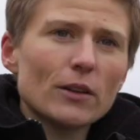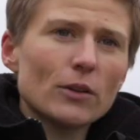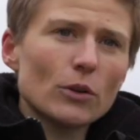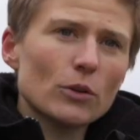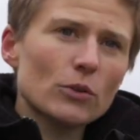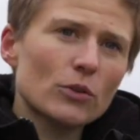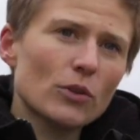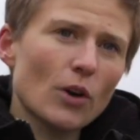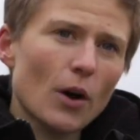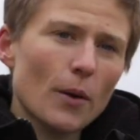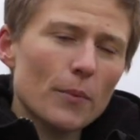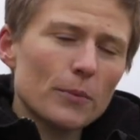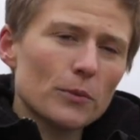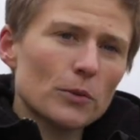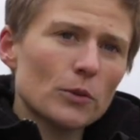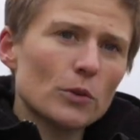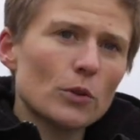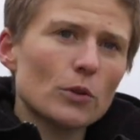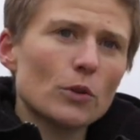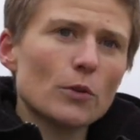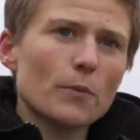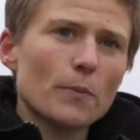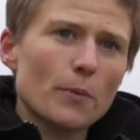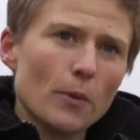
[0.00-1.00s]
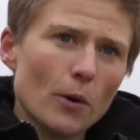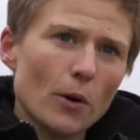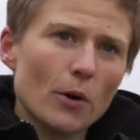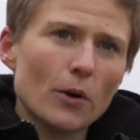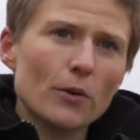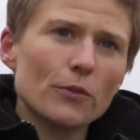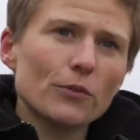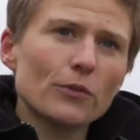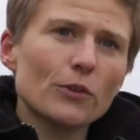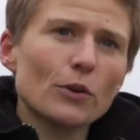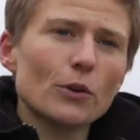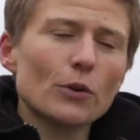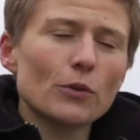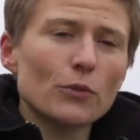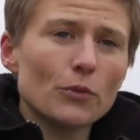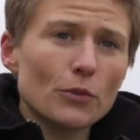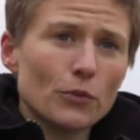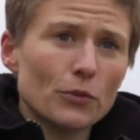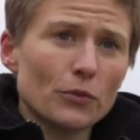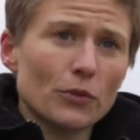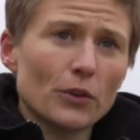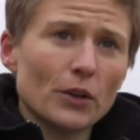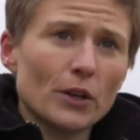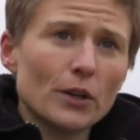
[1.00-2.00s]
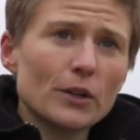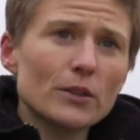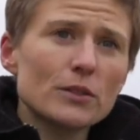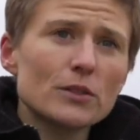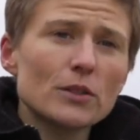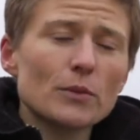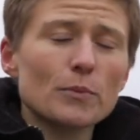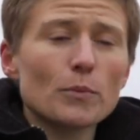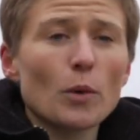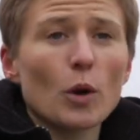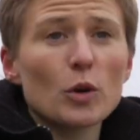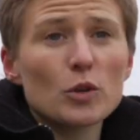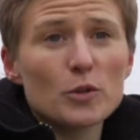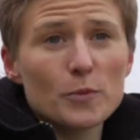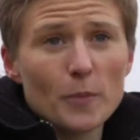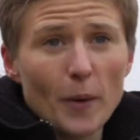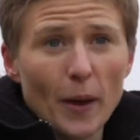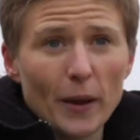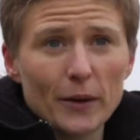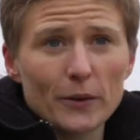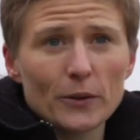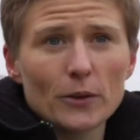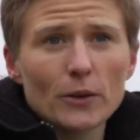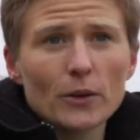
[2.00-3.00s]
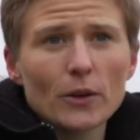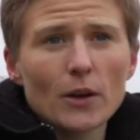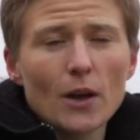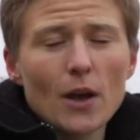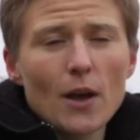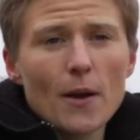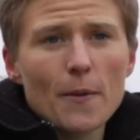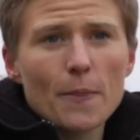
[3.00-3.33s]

adapt to the topography of your fields much better